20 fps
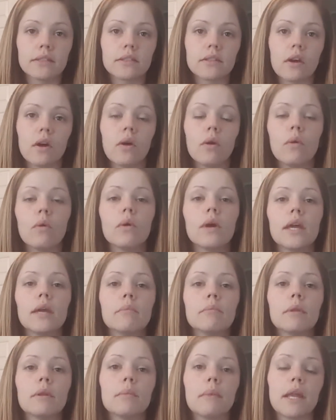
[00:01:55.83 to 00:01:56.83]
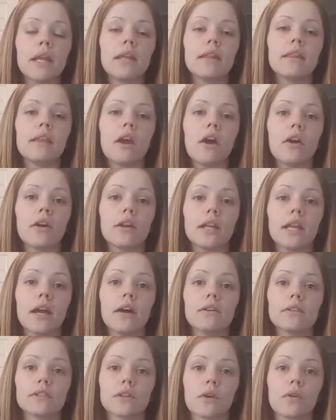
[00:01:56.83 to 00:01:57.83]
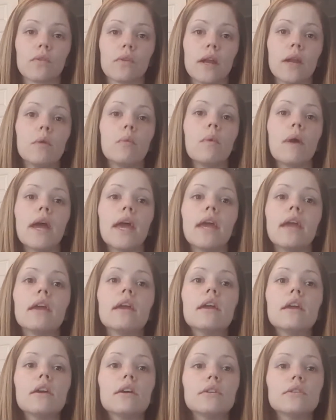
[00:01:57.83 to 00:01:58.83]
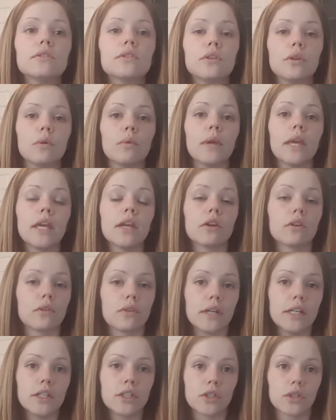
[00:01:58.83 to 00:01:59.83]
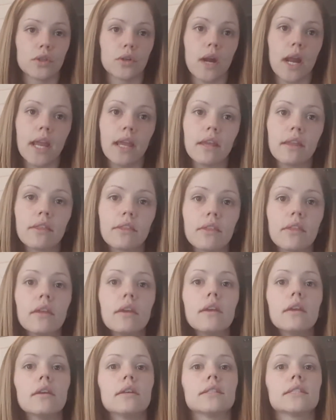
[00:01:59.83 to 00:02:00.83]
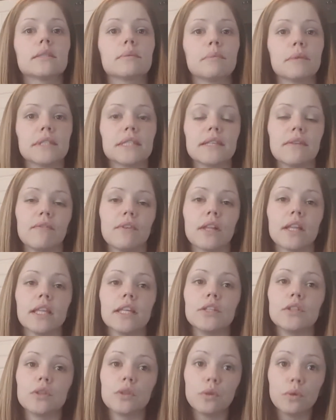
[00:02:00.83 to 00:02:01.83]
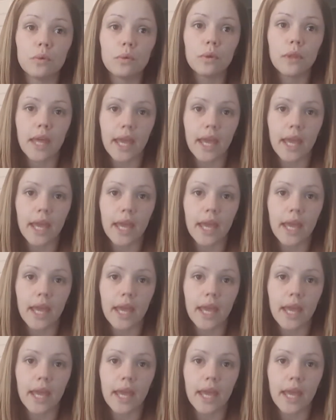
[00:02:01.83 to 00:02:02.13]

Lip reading: So implementing the RDL is a great way to increase strength specifically to the